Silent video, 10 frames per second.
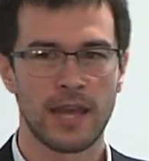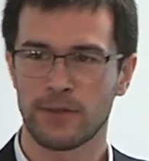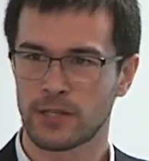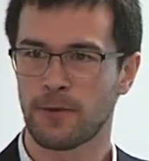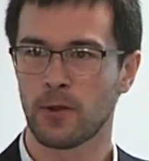The
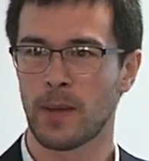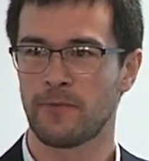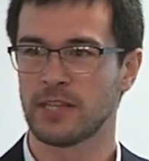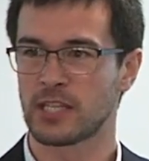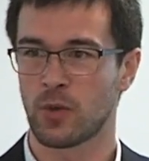average
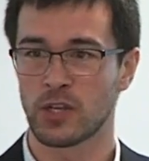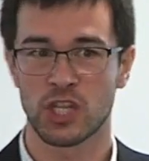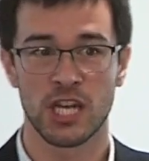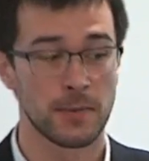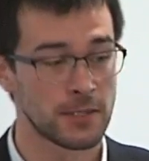follow-up for this
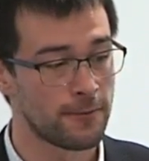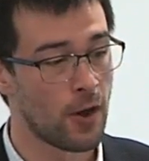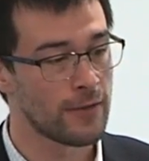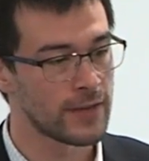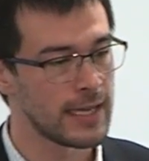questionnaire was
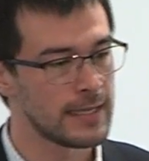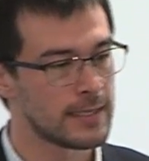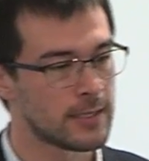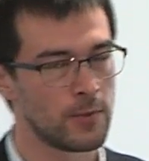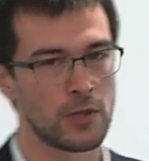five
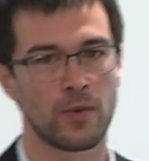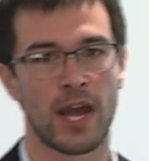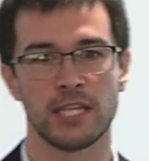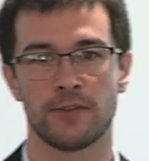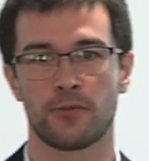years with a
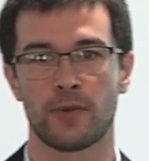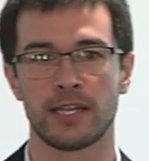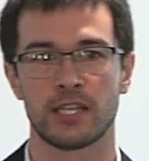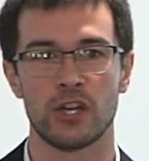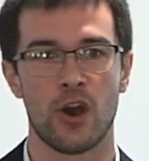range of
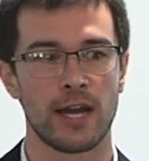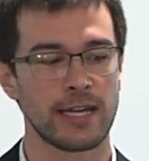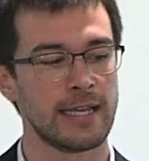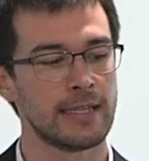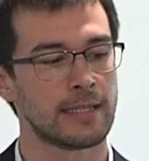three to
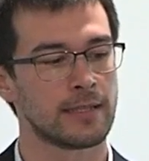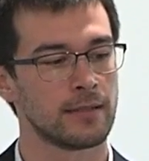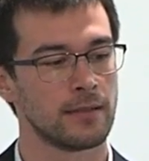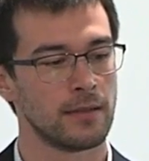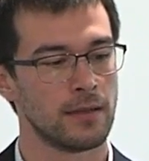nine
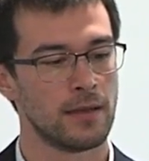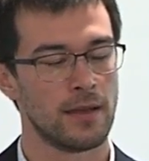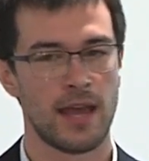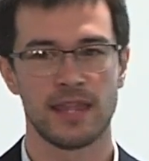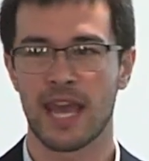years
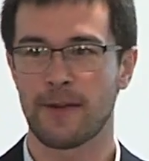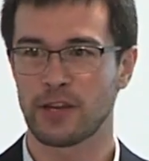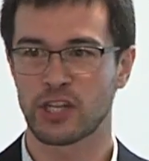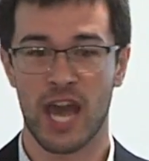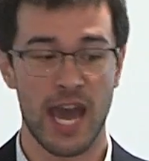and the
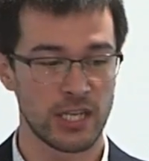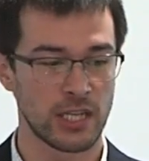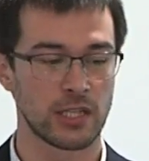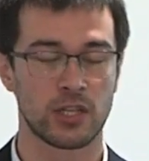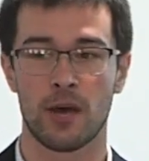average
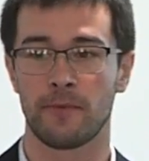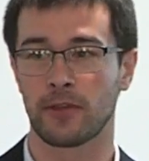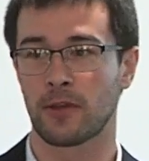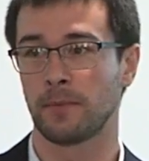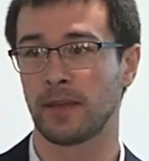age at the time
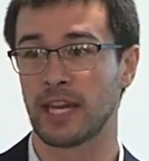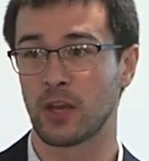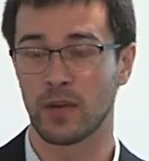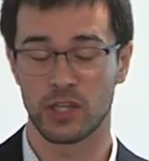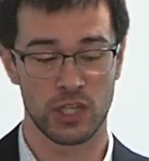of the
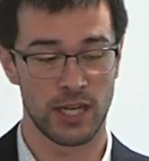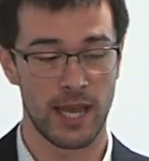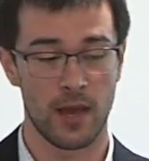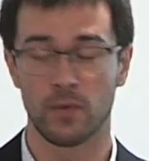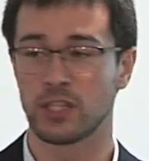completing
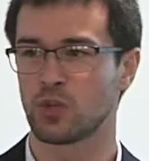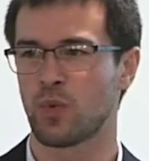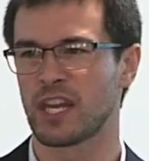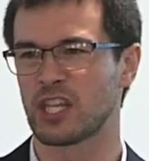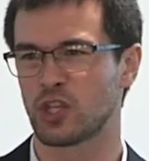questionnaire was
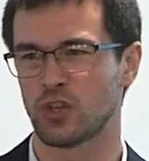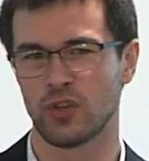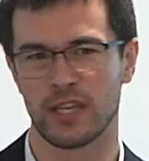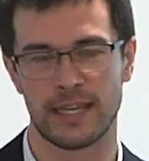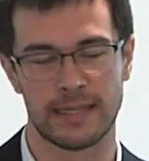22
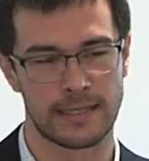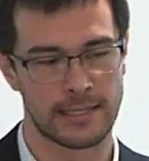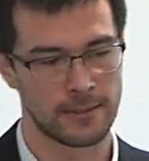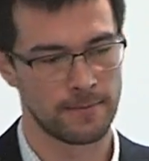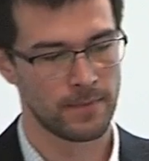
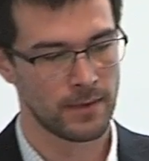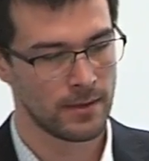years.